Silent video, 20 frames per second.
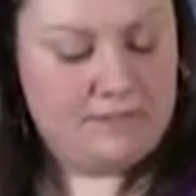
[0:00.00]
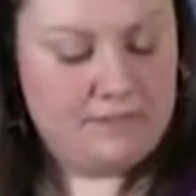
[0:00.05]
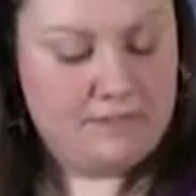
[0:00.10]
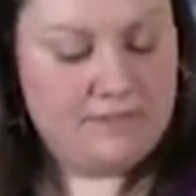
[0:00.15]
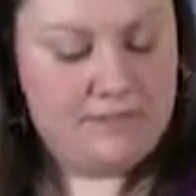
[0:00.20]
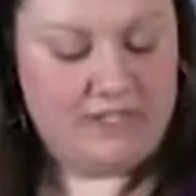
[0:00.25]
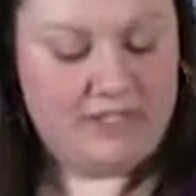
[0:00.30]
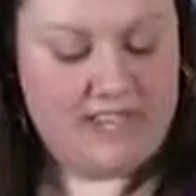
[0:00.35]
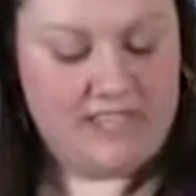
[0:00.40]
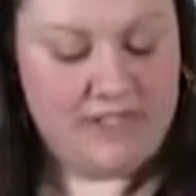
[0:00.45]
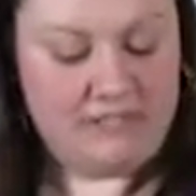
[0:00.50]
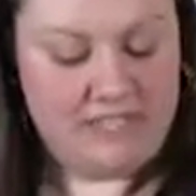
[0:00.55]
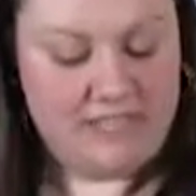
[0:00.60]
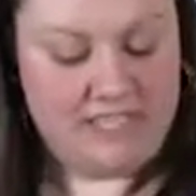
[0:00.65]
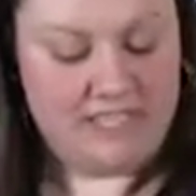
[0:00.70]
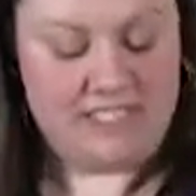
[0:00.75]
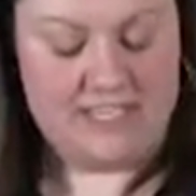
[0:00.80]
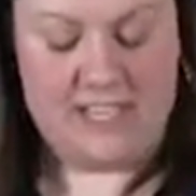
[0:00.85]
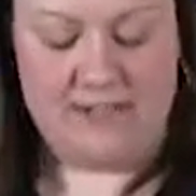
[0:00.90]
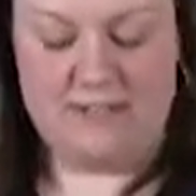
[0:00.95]
So we'll count
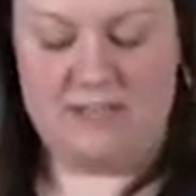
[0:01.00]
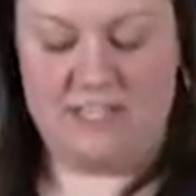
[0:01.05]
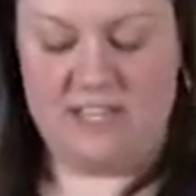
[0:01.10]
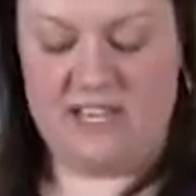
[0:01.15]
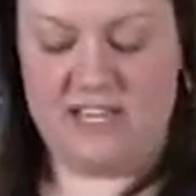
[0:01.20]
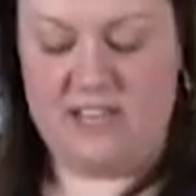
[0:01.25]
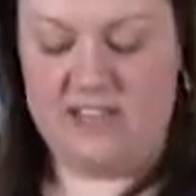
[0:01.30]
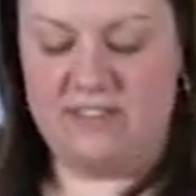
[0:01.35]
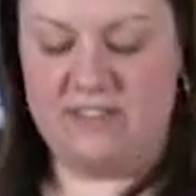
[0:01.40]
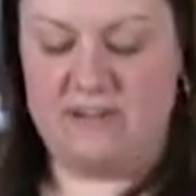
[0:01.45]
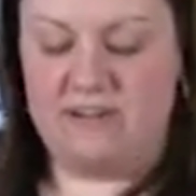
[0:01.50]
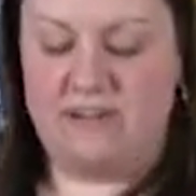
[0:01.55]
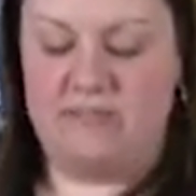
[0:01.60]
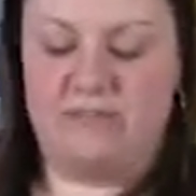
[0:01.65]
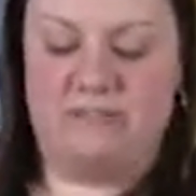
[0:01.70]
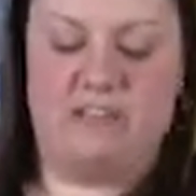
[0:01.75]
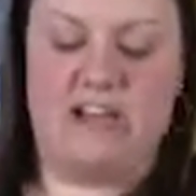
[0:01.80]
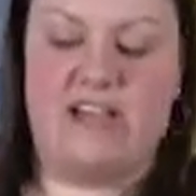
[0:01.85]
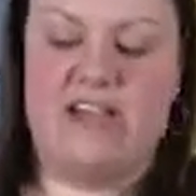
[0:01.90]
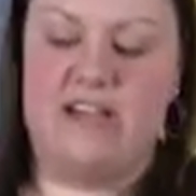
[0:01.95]
this out together.
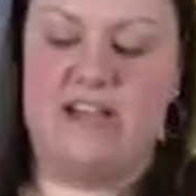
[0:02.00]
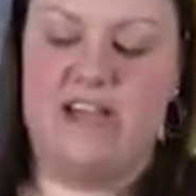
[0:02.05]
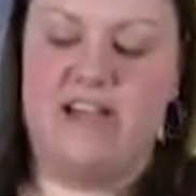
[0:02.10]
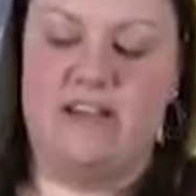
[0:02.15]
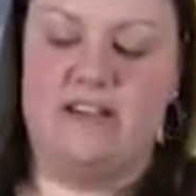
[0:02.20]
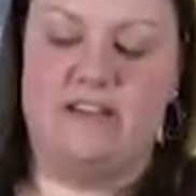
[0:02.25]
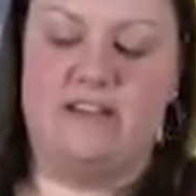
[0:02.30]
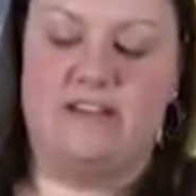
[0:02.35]
Ready?